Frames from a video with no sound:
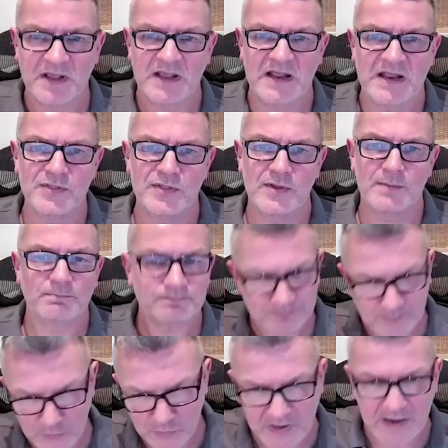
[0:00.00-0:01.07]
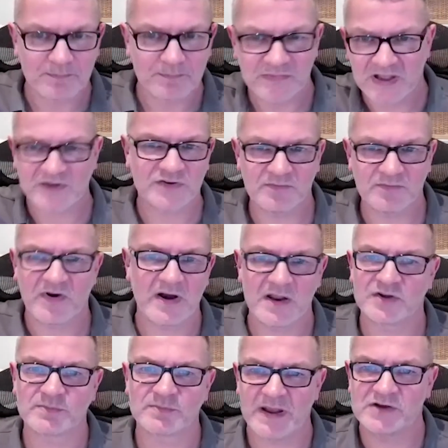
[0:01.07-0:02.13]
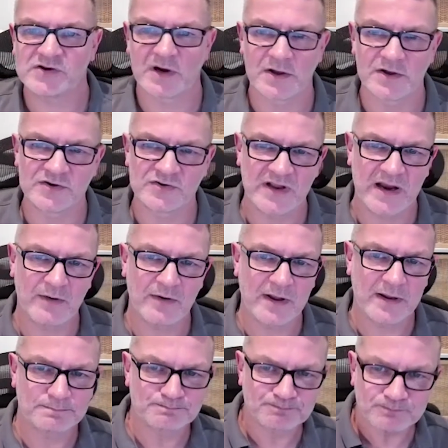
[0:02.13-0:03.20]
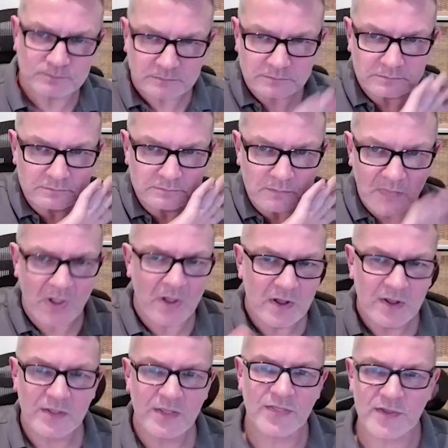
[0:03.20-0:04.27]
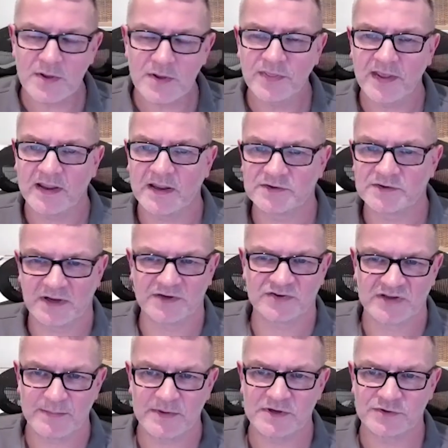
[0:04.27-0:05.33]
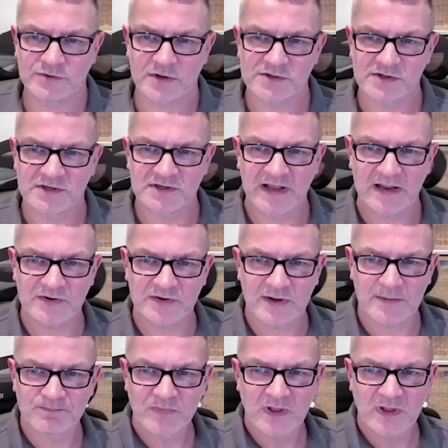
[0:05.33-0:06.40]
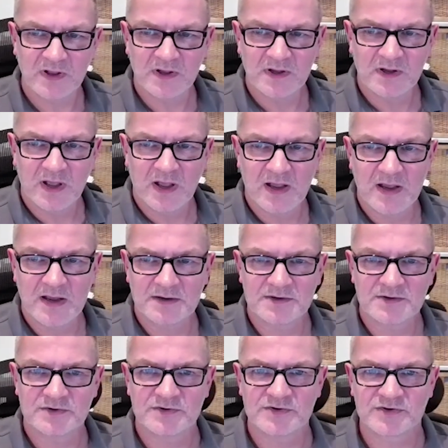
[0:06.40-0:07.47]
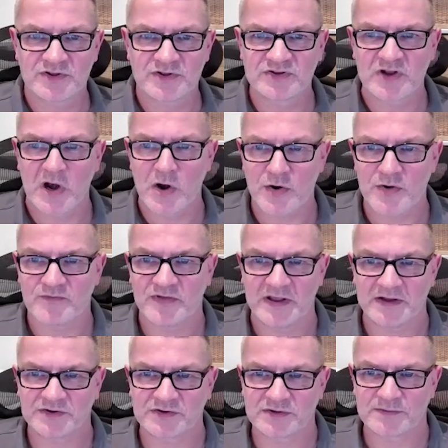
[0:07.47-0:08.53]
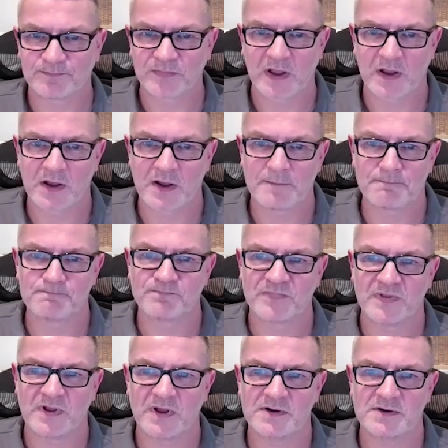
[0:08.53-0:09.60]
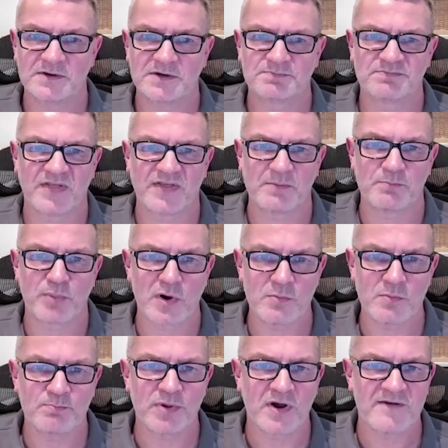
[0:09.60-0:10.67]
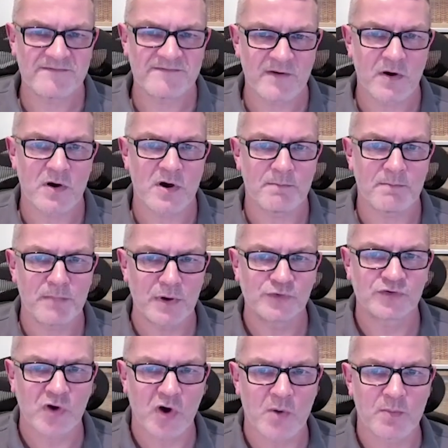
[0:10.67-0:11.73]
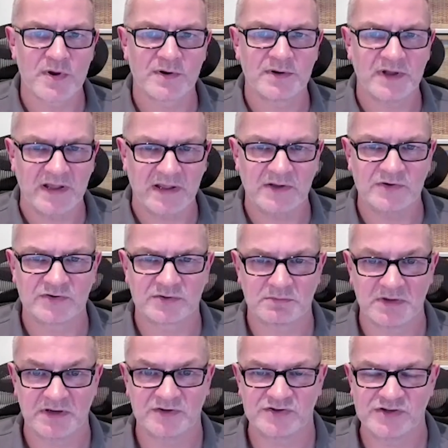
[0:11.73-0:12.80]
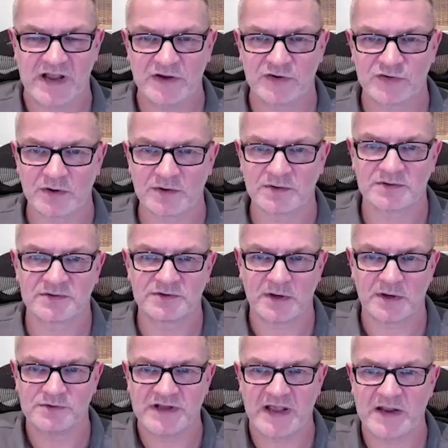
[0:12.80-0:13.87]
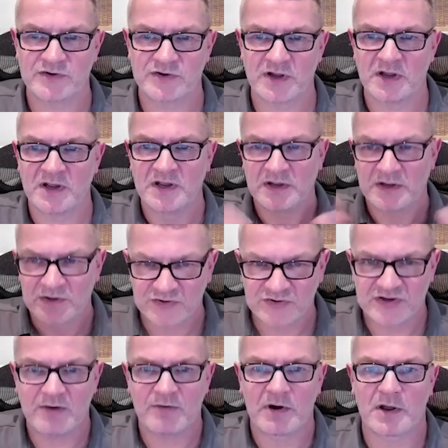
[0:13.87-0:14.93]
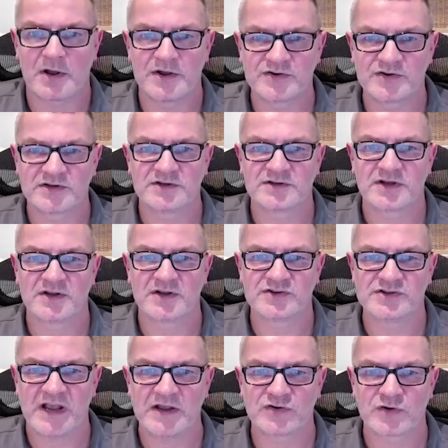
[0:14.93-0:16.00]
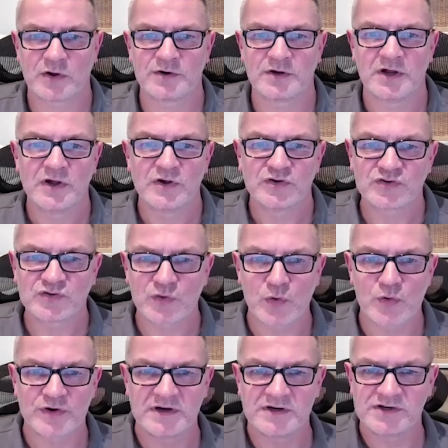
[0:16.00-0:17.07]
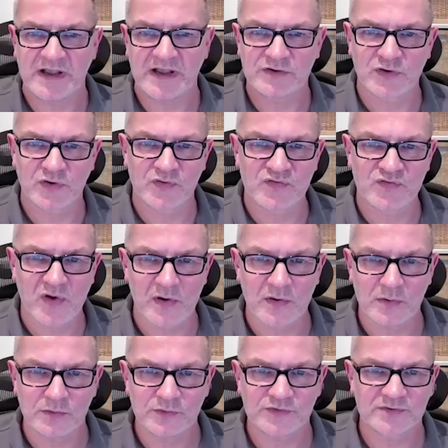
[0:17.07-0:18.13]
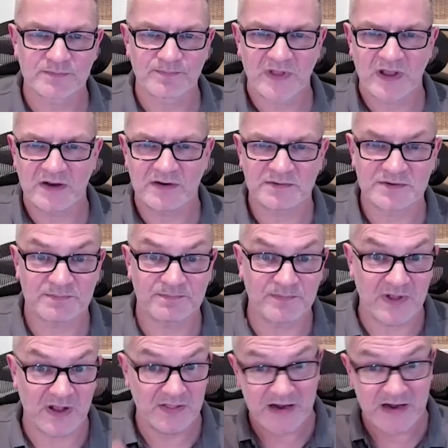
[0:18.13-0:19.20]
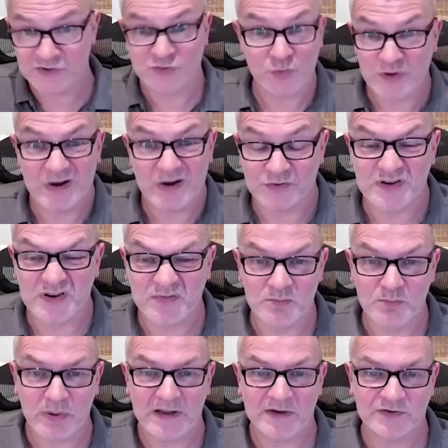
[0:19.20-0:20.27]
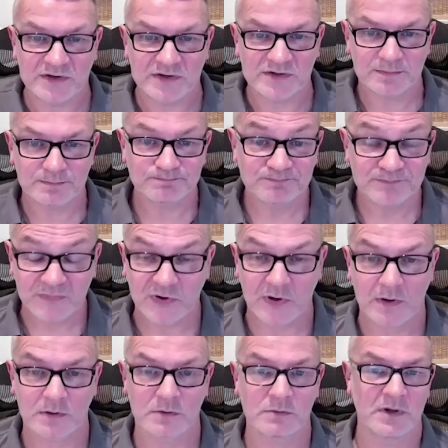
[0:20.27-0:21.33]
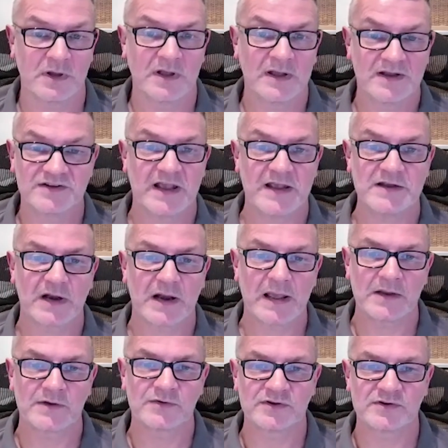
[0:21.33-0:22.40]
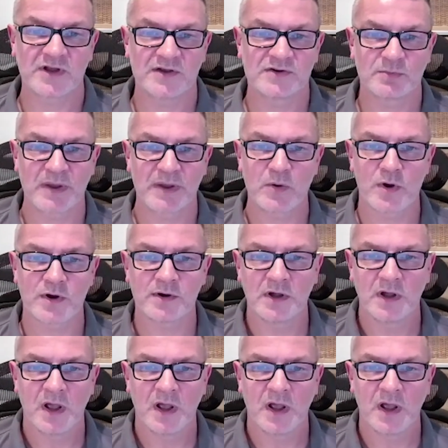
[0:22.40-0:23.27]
in them. Okay, that's a very specialized area. The third thing is semi-structured data, and there's a lot of this. And I think by far most common is JSON. So data serialized as JSON, stored in JSON files, and then it's stored in lots of different places. So data lakes is a big one.